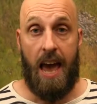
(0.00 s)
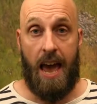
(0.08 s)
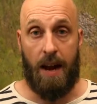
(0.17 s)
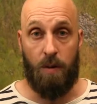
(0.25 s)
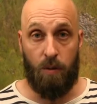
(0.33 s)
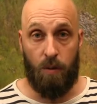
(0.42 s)

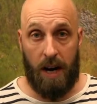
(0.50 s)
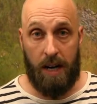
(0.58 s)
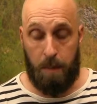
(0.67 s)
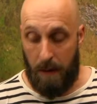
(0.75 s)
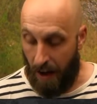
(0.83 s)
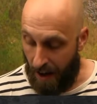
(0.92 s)
And
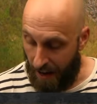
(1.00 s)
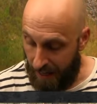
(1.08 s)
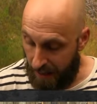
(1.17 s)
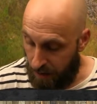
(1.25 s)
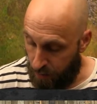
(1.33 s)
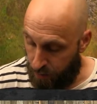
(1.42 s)
right
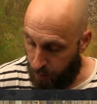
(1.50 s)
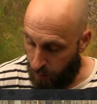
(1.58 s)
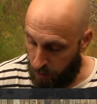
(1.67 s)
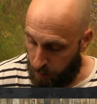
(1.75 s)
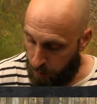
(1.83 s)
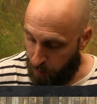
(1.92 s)
behind the
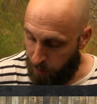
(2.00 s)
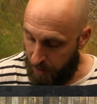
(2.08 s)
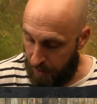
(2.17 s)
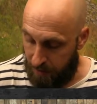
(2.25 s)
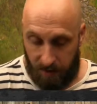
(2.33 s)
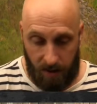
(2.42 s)
4th
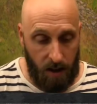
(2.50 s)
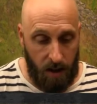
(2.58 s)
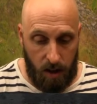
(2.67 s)
priest,